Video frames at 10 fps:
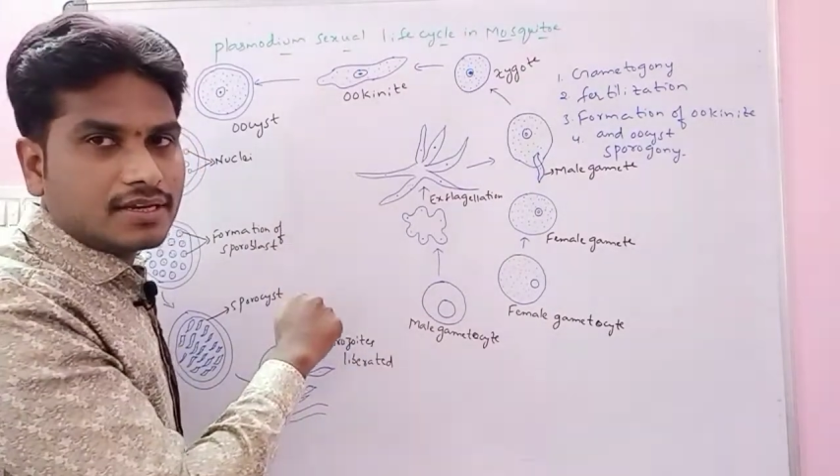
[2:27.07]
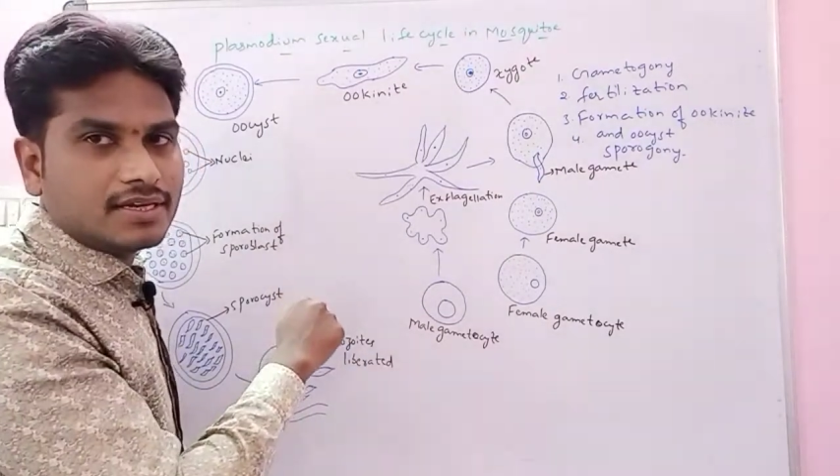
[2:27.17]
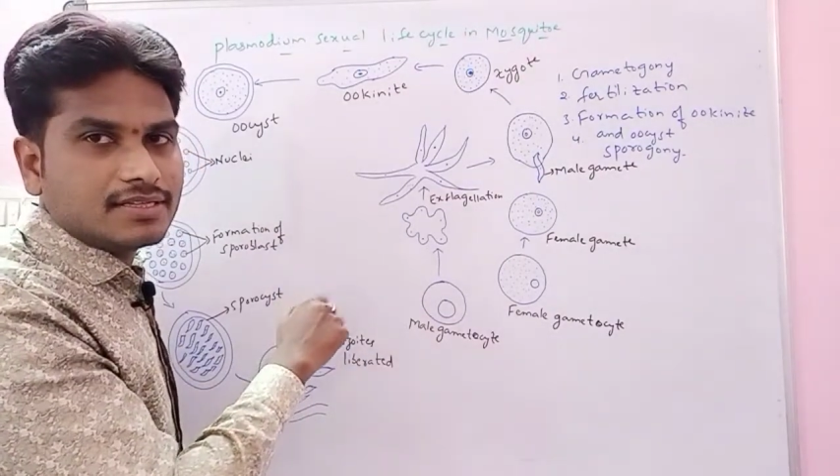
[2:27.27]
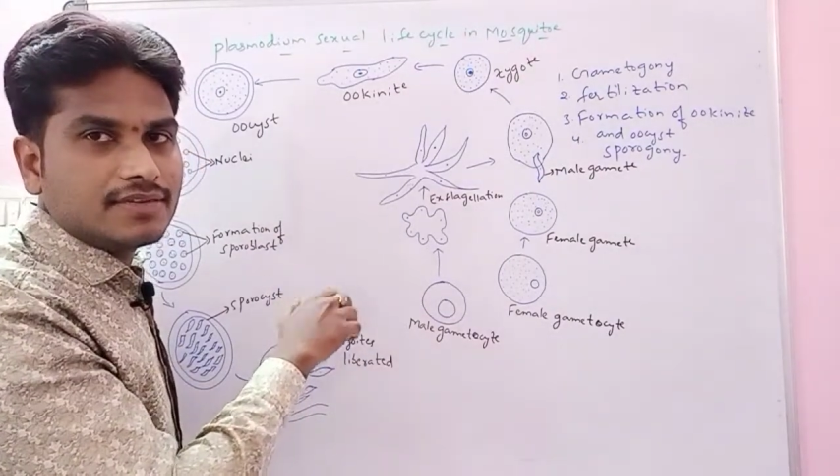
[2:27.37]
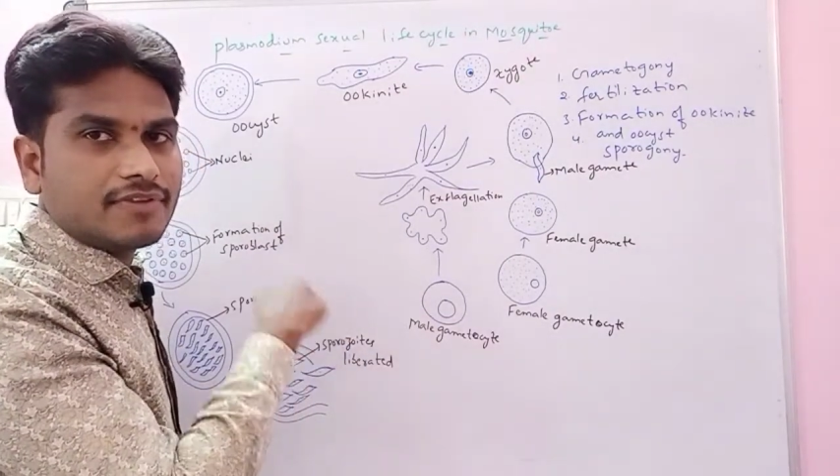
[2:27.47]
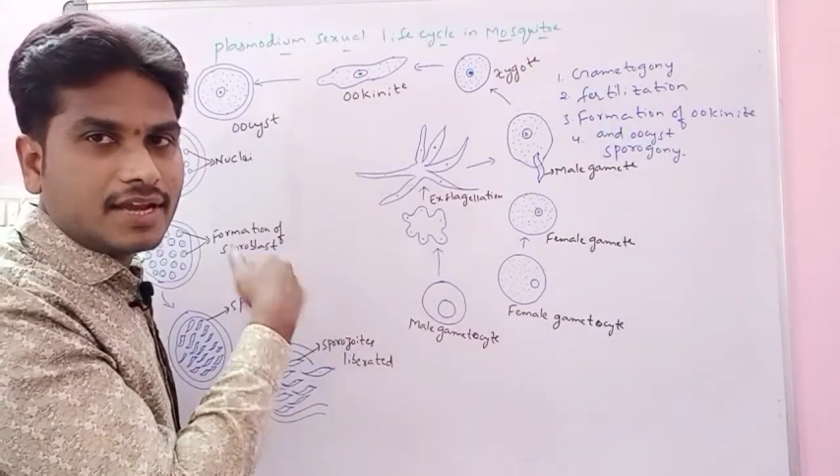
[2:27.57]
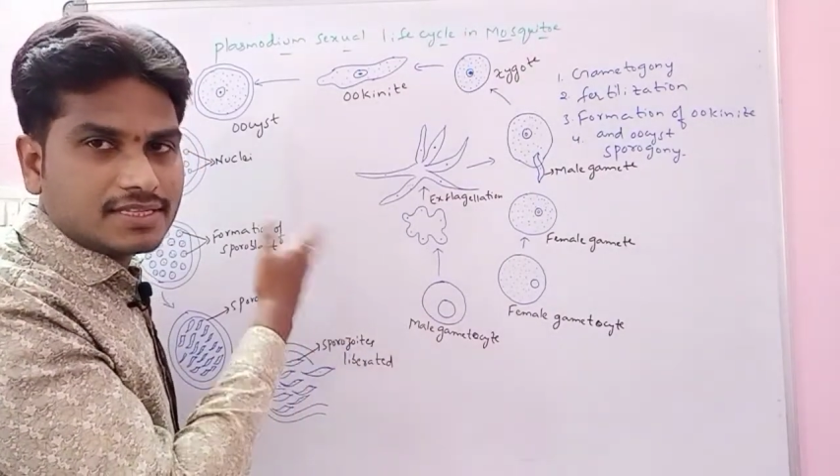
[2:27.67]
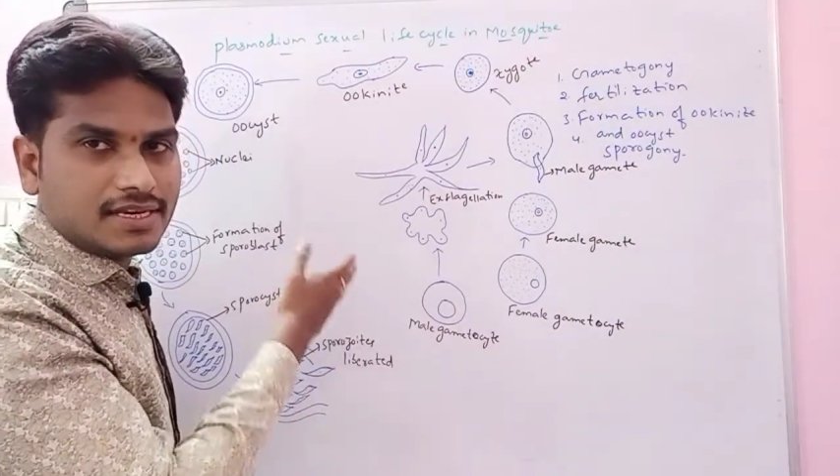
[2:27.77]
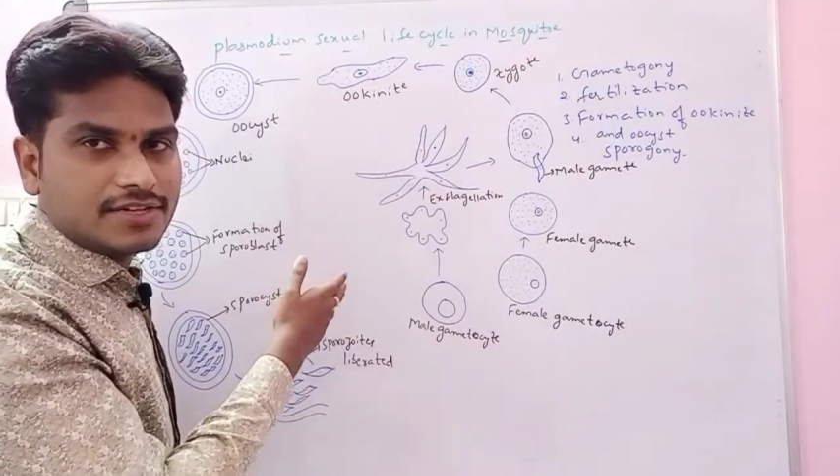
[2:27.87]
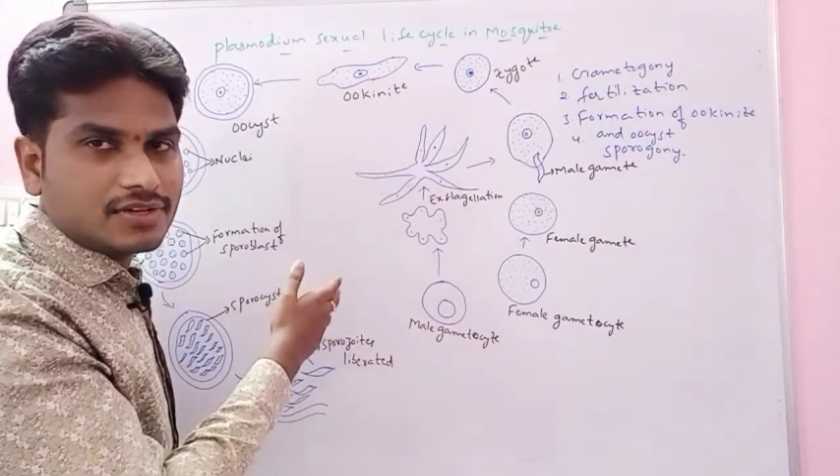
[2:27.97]
That is the
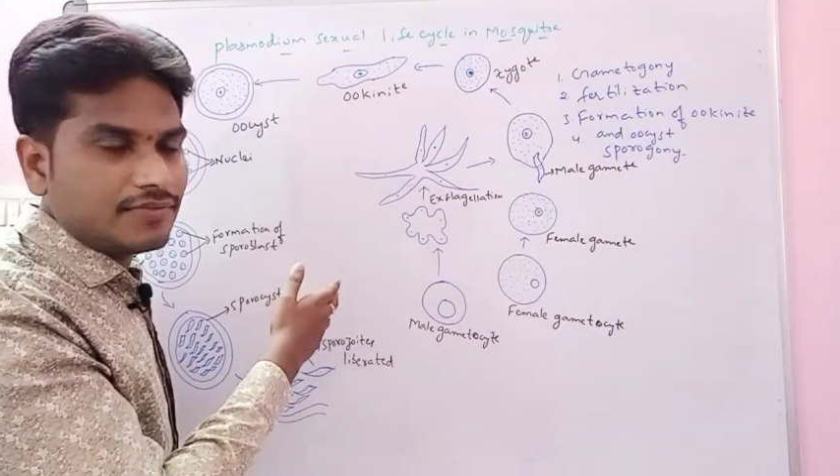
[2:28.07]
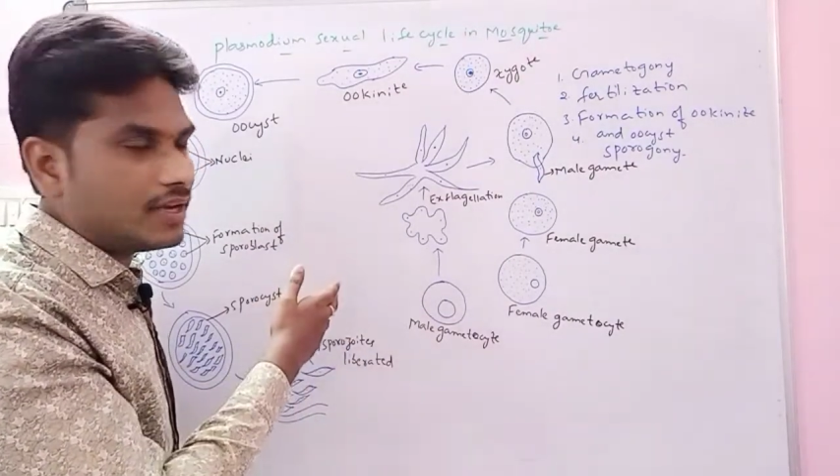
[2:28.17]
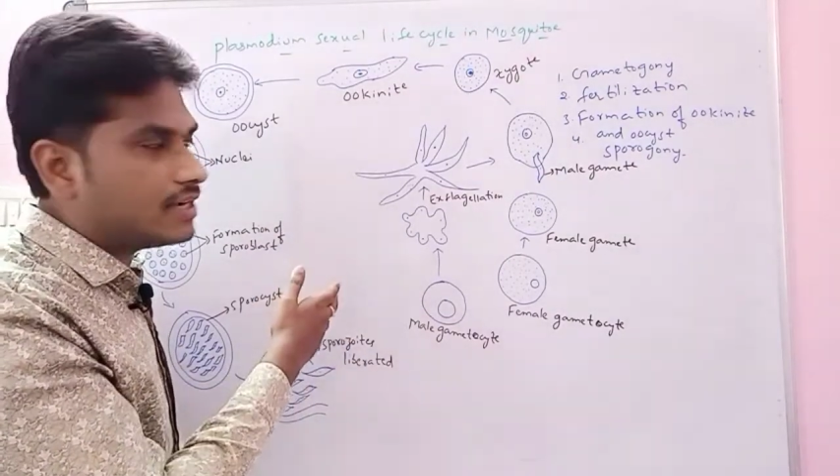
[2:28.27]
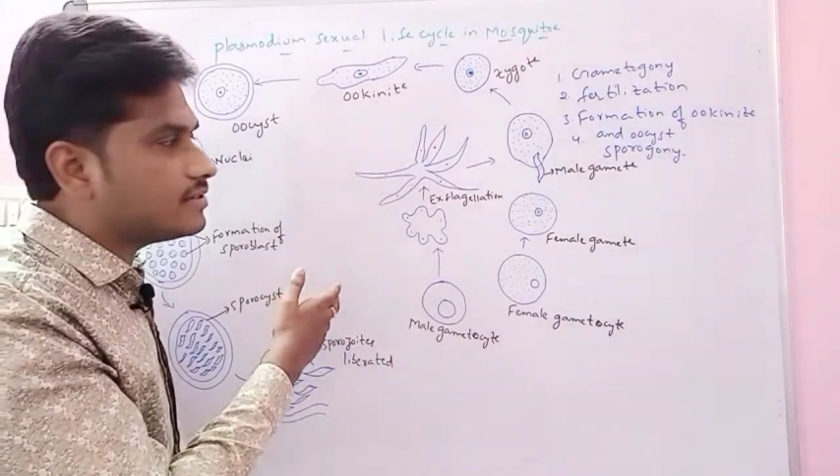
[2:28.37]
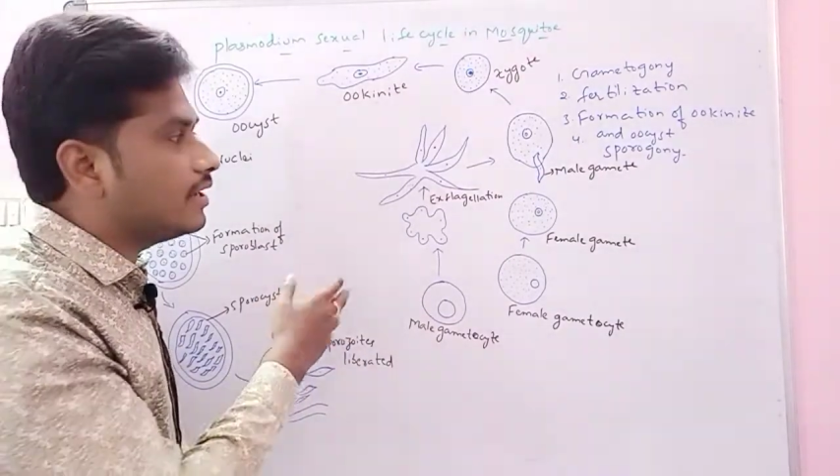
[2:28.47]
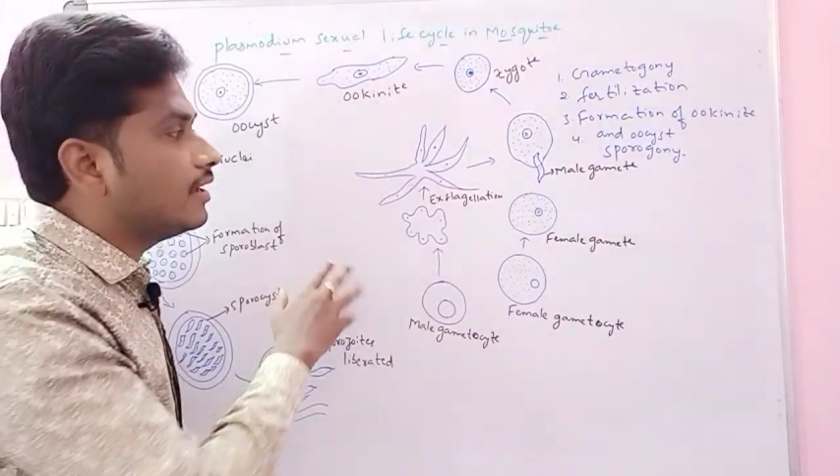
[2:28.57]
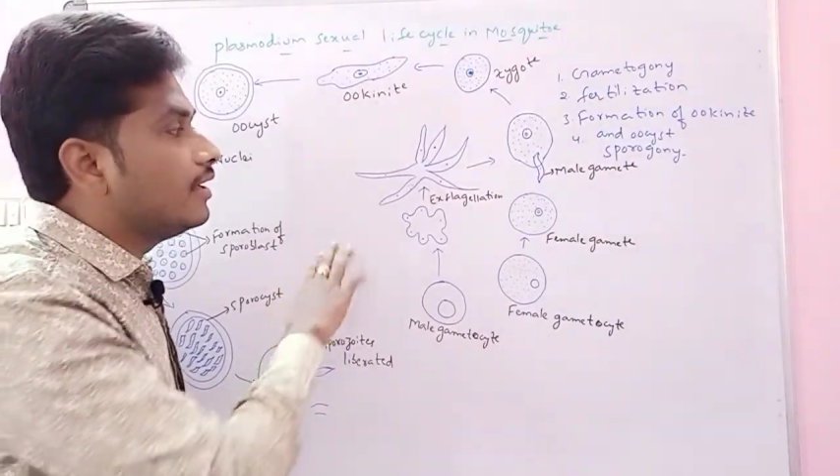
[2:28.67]
flagellation we are saying.